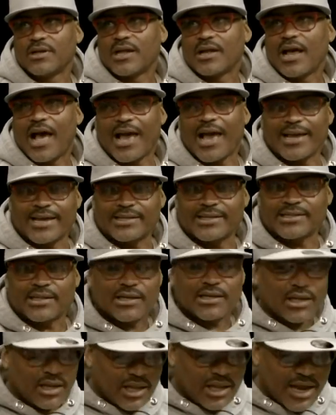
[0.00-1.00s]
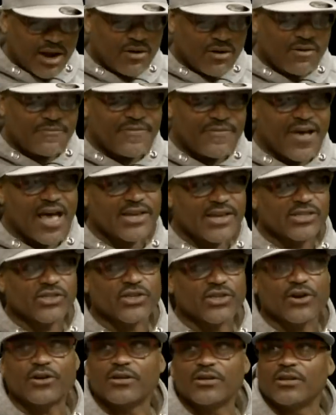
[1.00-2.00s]
I get to clarify
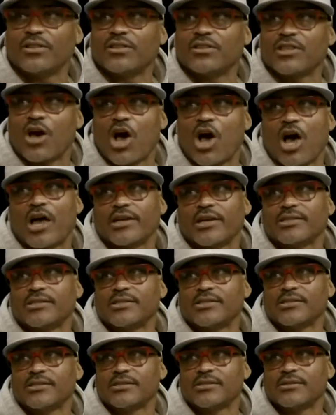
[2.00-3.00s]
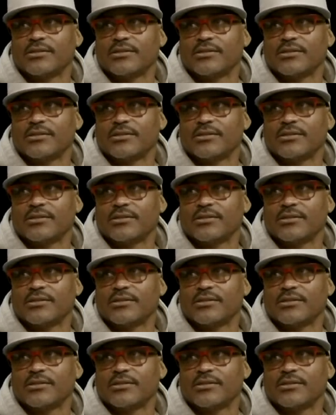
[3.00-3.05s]
certain thoughts